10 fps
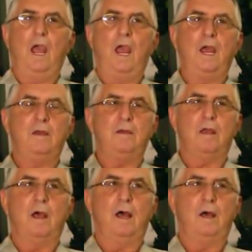
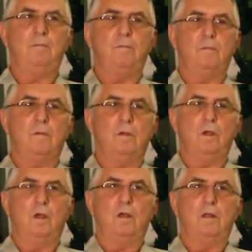And um,
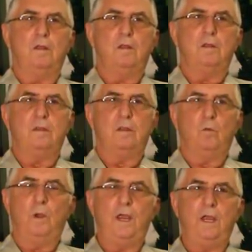
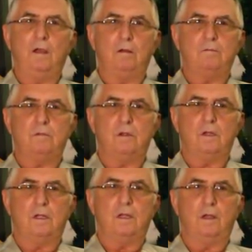we,
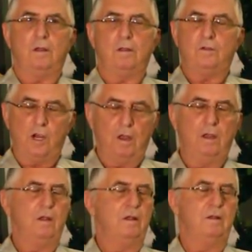she,
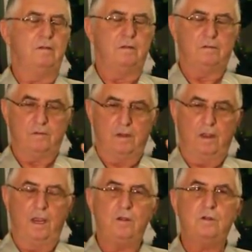
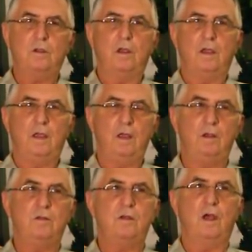his,
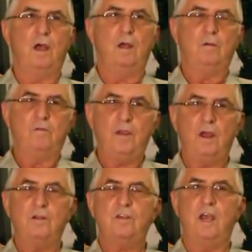his uh,
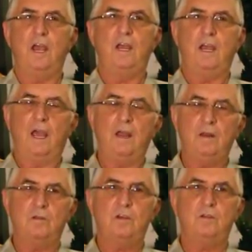fiance and
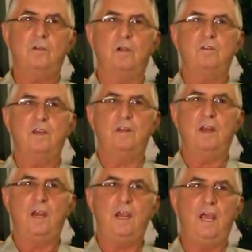the sister had said
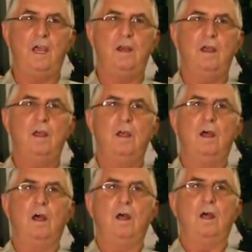that he had
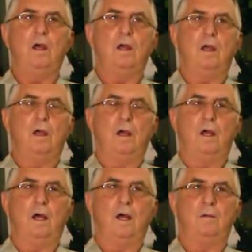
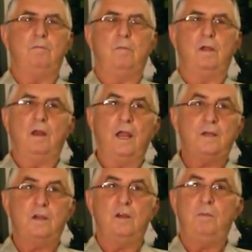uh,
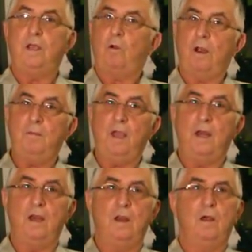elected to be
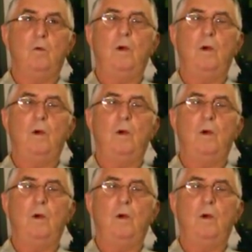cremated.